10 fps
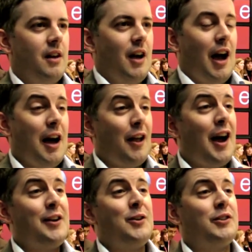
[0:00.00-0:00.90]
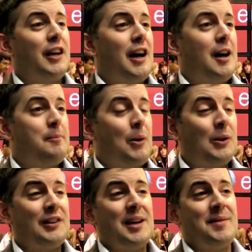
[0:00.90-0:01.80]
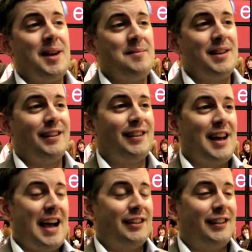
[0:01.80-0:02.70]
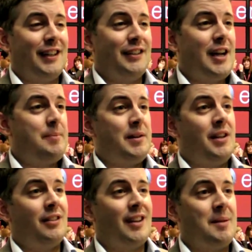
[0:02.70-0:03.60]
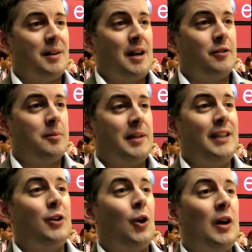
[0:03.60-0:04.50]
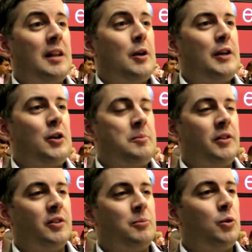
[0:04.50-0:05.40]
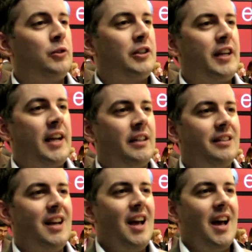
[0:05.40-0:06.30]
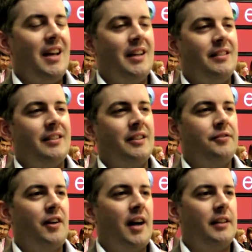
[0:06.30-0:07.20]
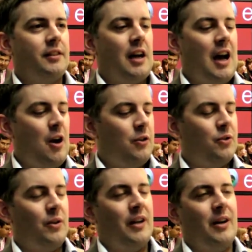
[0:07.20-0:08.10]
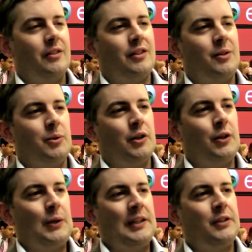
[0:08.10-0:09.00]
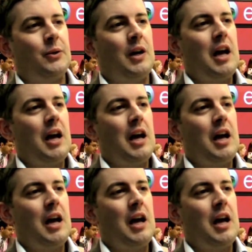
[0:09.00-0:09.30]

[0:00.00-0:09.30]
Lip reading: Idou is a prototype name. It's actually a Japanese name. It comes from Idou, and Idou means to move or change. And it signifies how Sony Ericsson we're going to